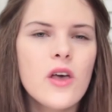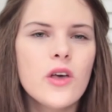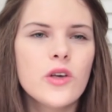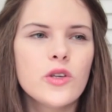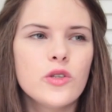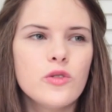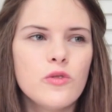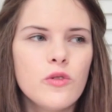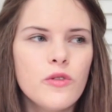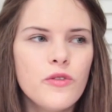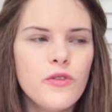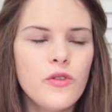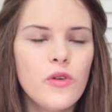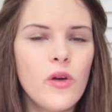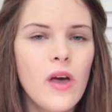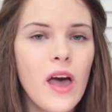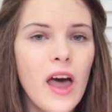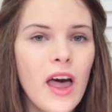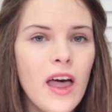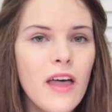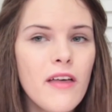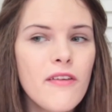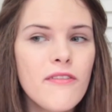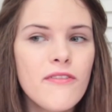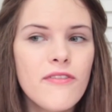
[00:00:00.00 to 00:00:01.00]
So if you
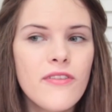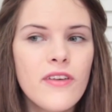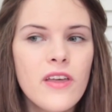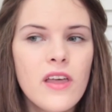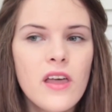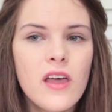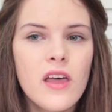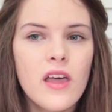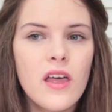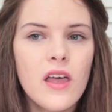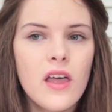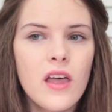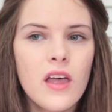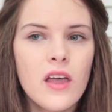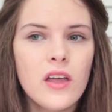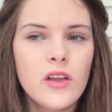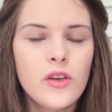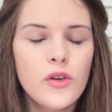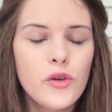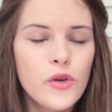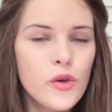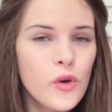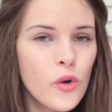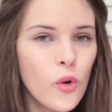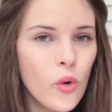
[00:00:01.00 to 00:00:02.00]
have
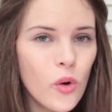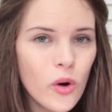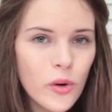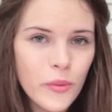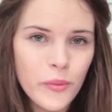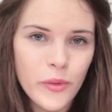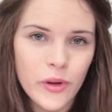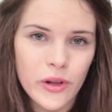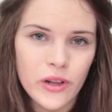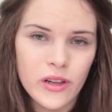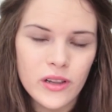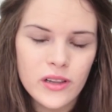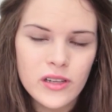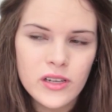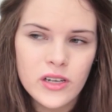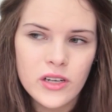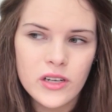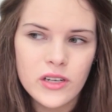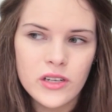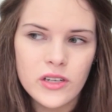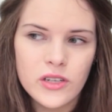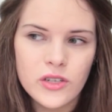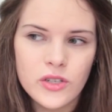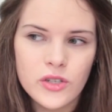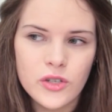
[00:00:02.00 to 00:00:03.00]
normal
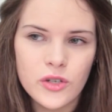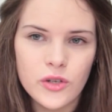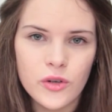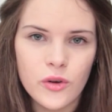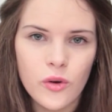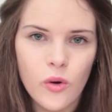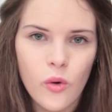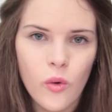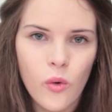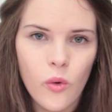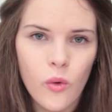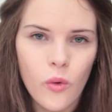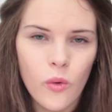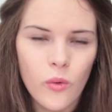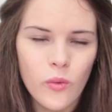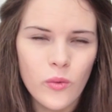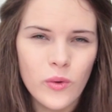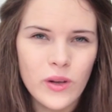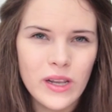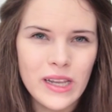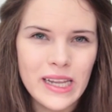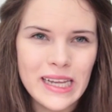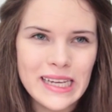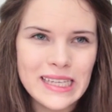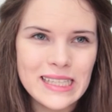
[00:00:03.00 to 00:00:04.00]
to
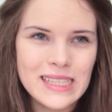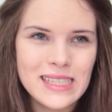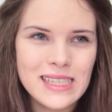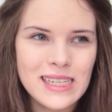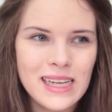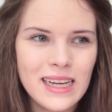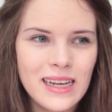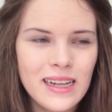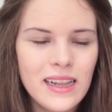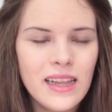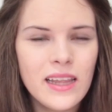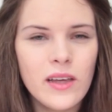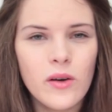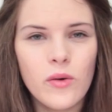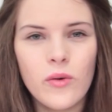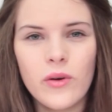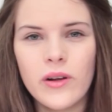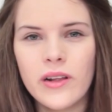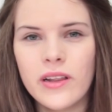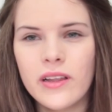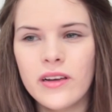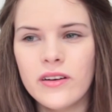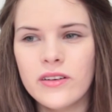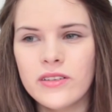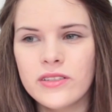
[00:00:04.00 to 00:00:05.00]
like slightly
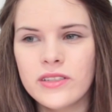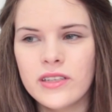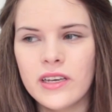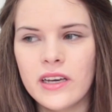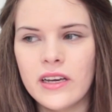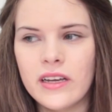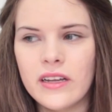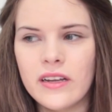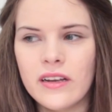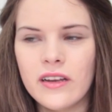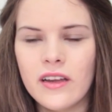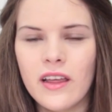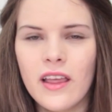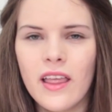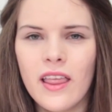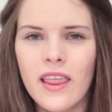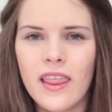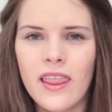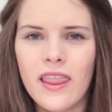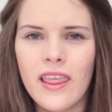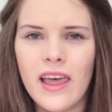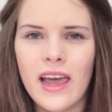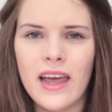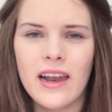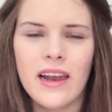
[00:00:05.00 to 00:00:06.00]
oilier skin,
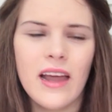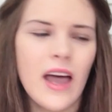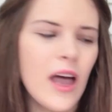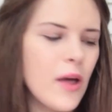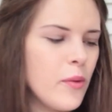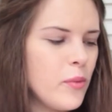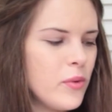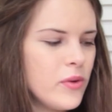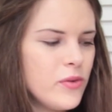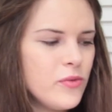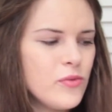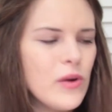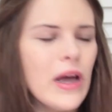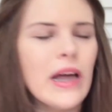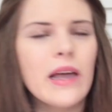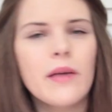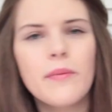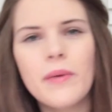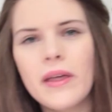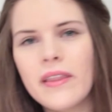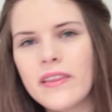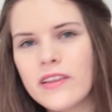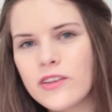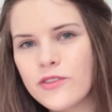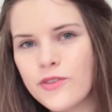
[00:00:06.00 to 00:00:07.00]
then I would
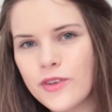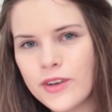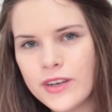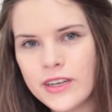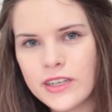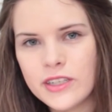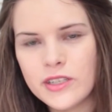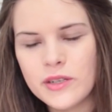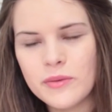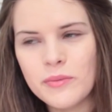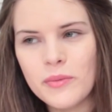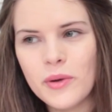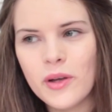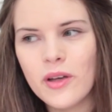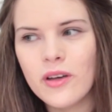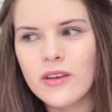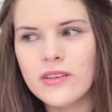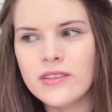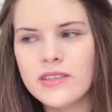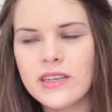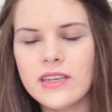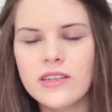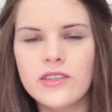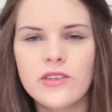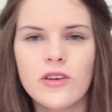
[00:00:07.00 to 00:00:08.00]
recommend this foundation
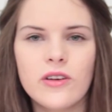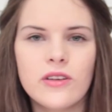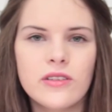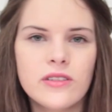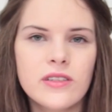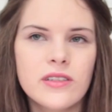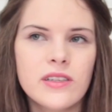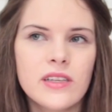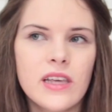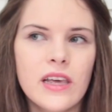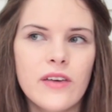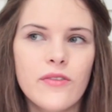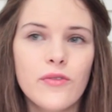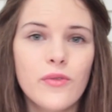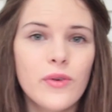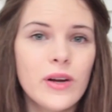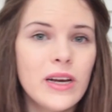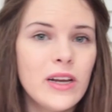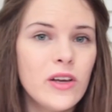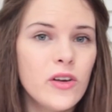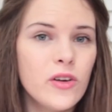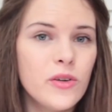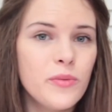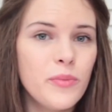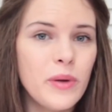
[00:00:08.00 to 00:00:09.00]
because it does give
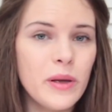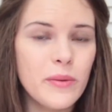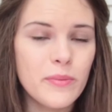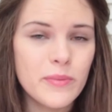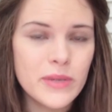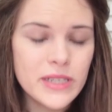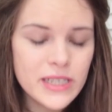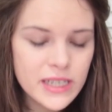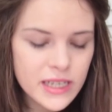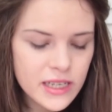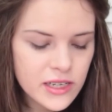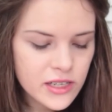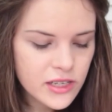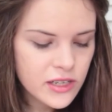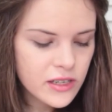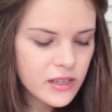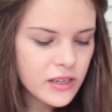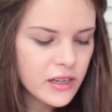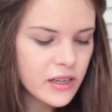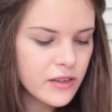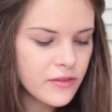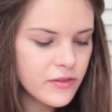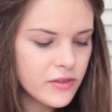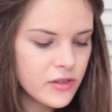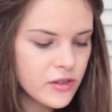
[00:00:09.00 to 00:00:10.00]
really good pigmentation,
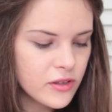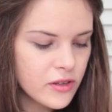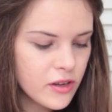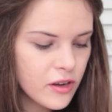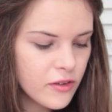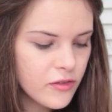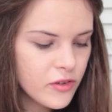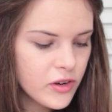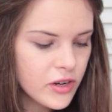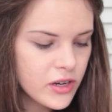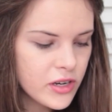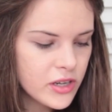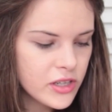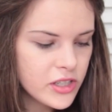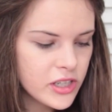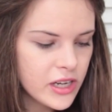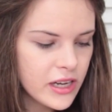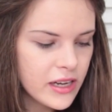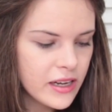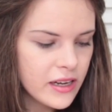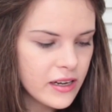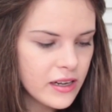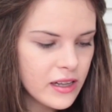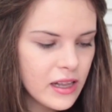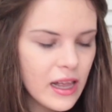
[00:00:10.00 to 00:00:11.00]
it gives good coverage,
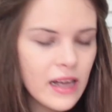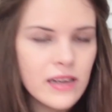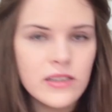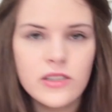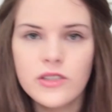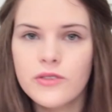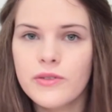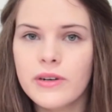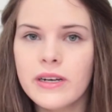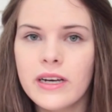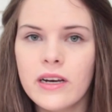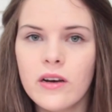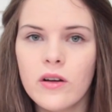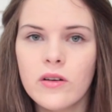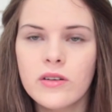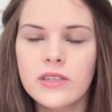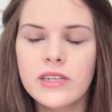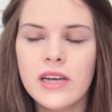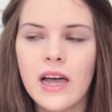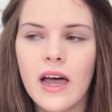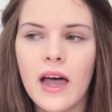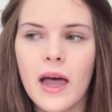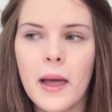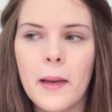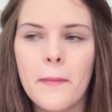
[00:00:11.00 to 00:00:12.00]
it lasts a really long
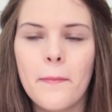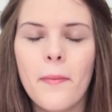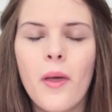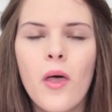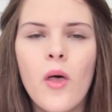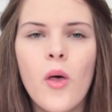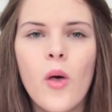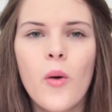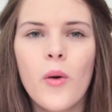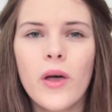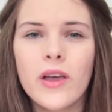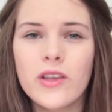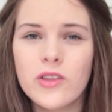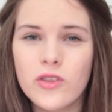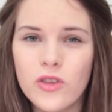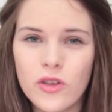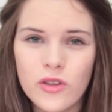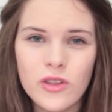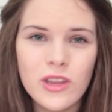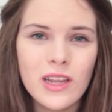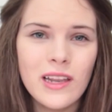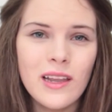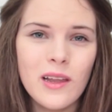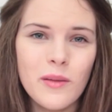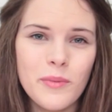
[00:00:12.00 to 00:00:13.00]
time. It's
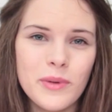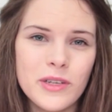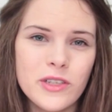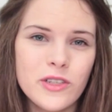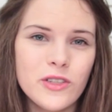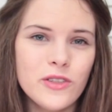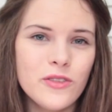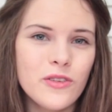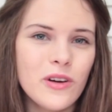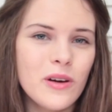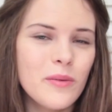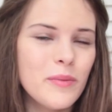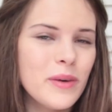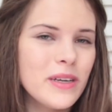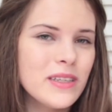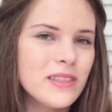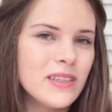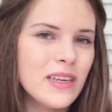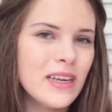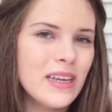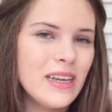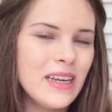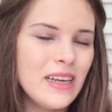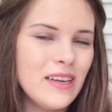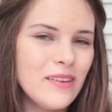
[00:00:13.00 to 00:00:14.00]
just a little bit too dry on my
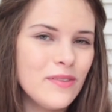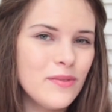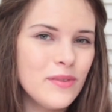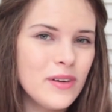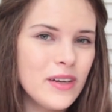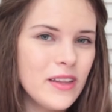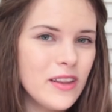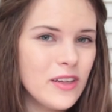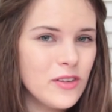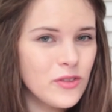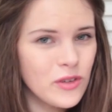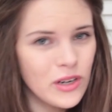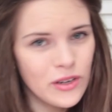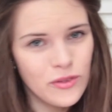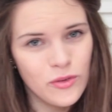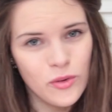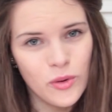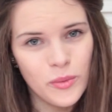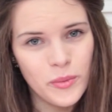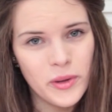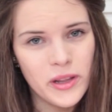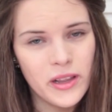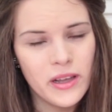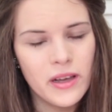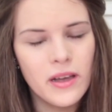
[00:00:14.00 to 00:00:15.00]
skin even in the dry
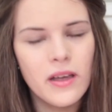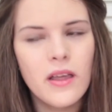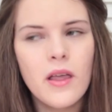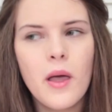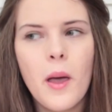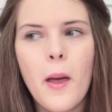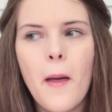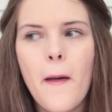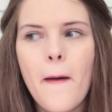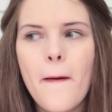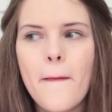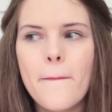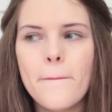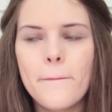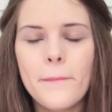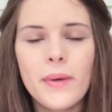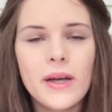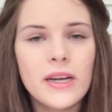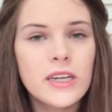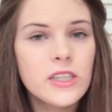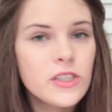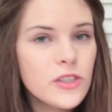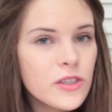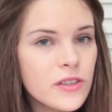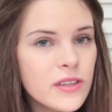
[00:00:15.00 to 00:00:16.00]
formula.
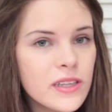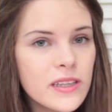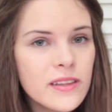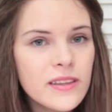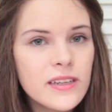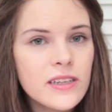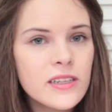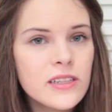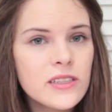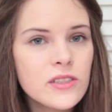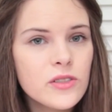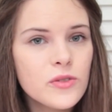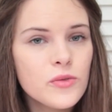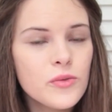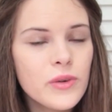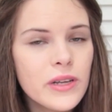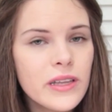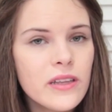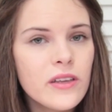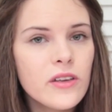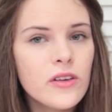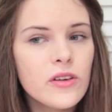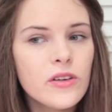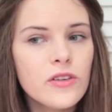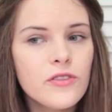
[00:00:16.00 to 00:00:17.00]
But I do think that it is a
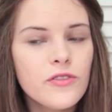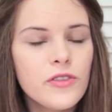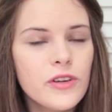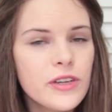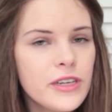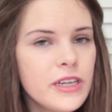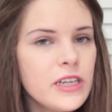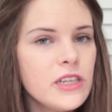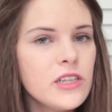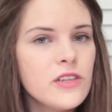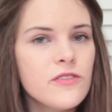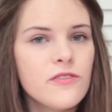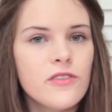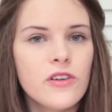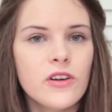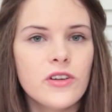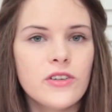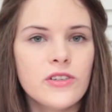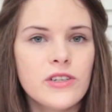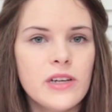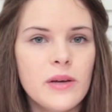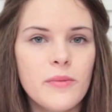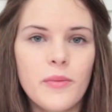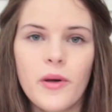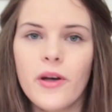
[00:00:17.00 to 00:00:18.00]
really good foundation for under
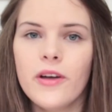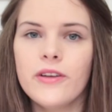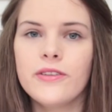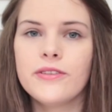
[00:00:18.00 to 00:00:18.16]
£10.